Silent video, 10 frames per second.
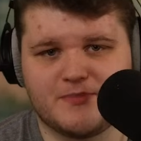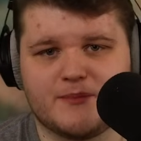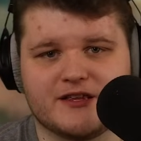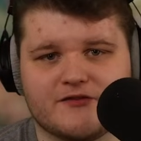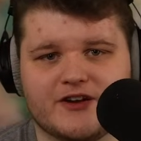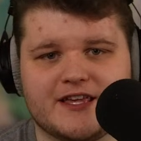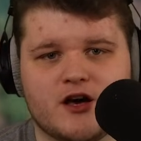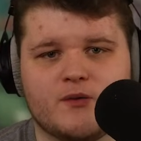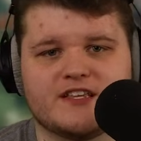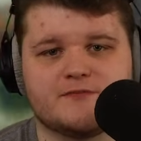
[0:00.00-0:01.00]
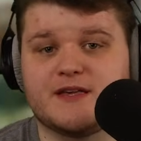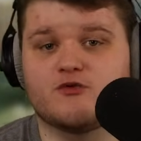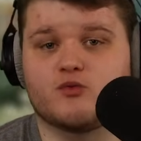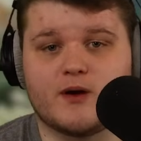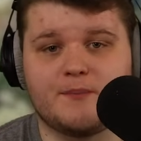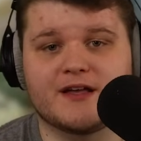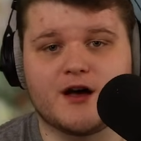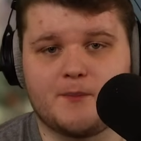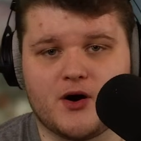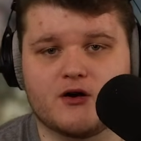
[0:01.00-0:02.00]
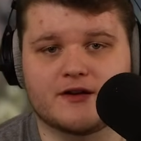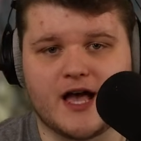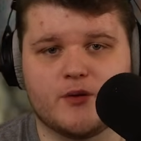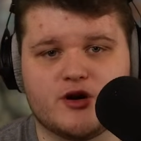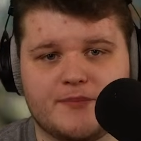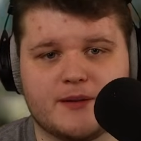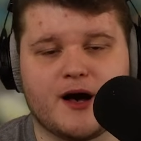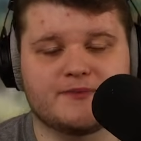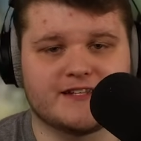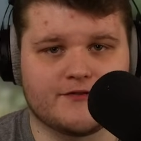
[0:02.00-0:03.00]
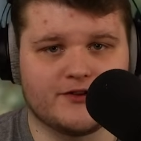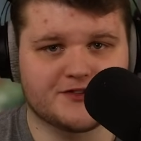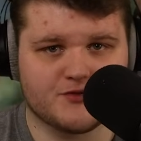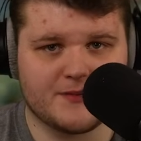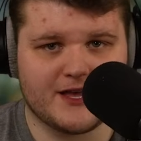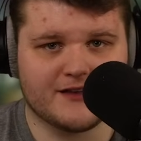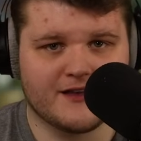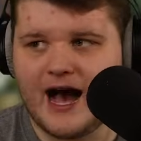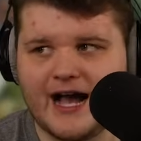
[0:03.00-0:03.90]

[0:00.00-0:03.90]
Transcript: public video is me ripping apart Cowboy Bebop's Netflix remake.